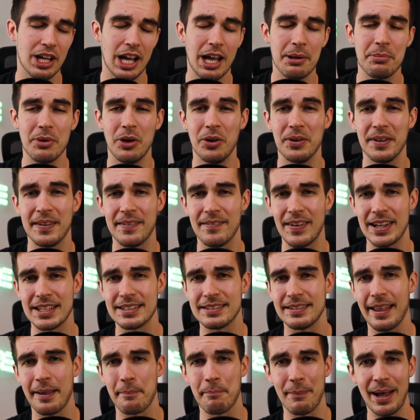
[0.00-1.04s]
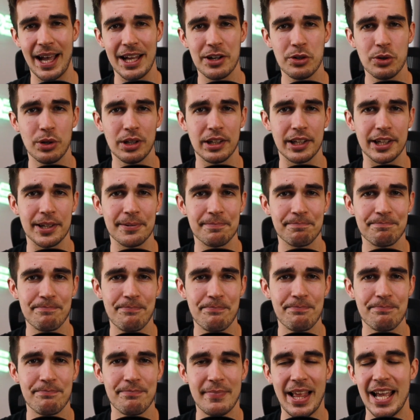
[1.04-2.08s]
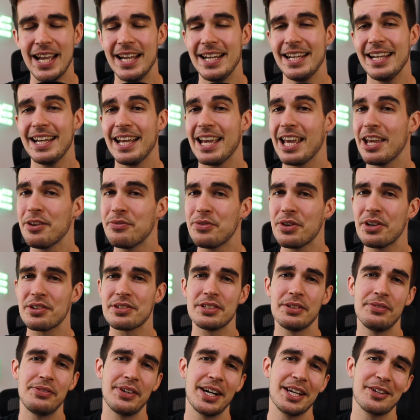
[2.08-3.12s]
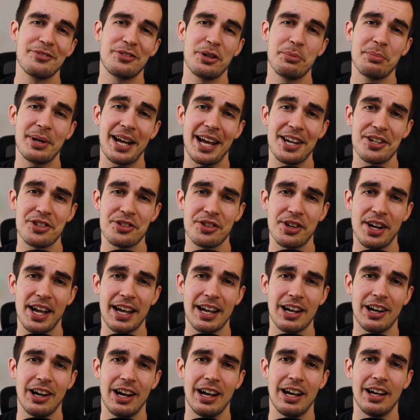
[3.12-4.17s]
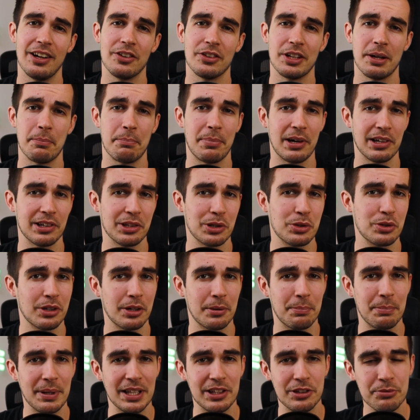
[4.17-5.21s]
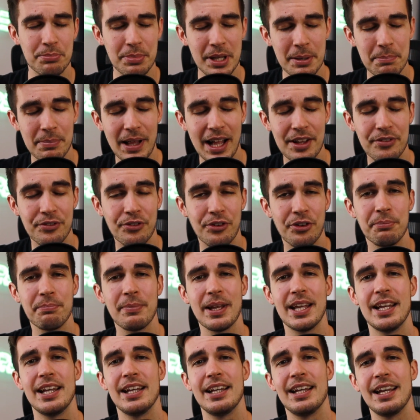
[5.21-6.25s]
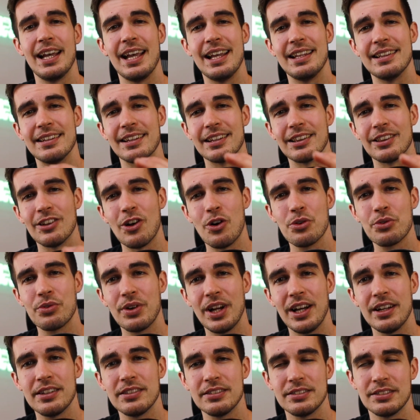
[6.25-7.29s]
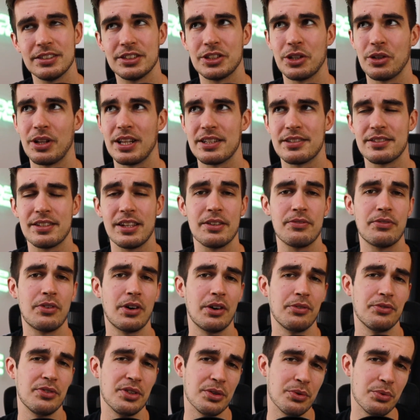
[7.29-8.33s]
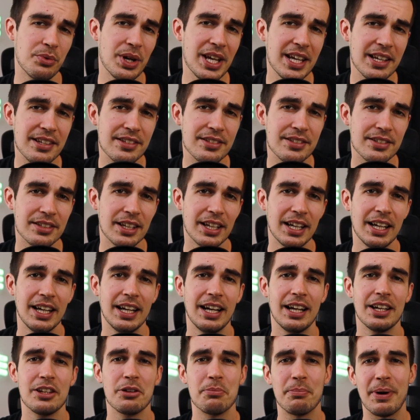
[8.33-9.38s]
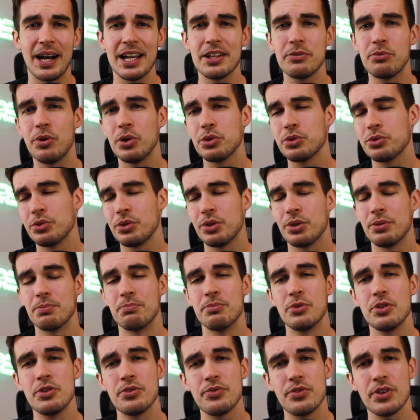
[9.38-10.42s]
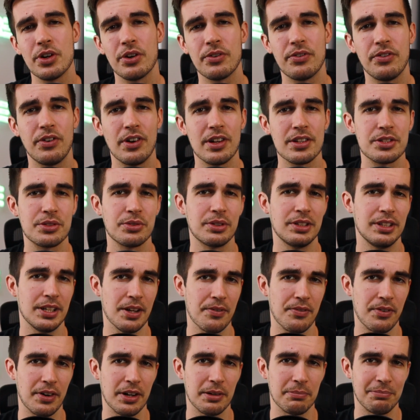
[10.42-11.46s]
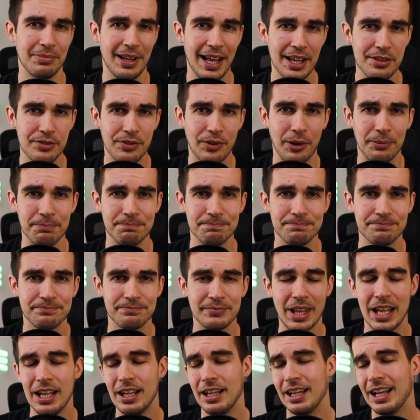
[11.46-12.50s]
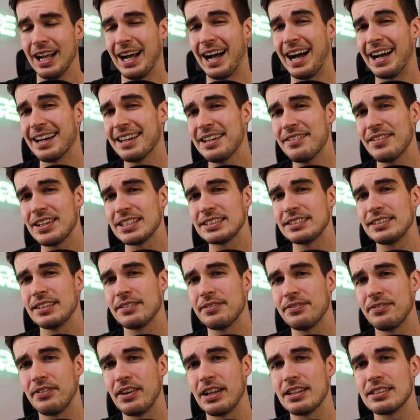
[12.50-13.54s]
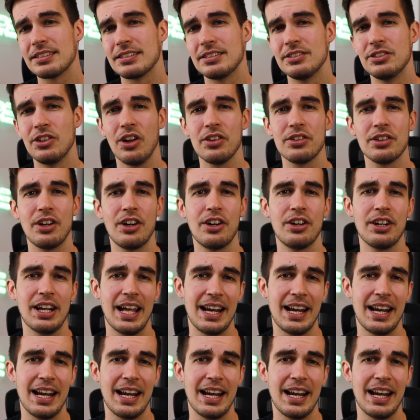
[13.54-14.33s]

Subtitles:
on investing manually. If you're suffering from cash drag on a particular P2P platform, in the long run, so let's say for a few weeks, you might want to move your funds to a different platform. Uninvested funds don't earn any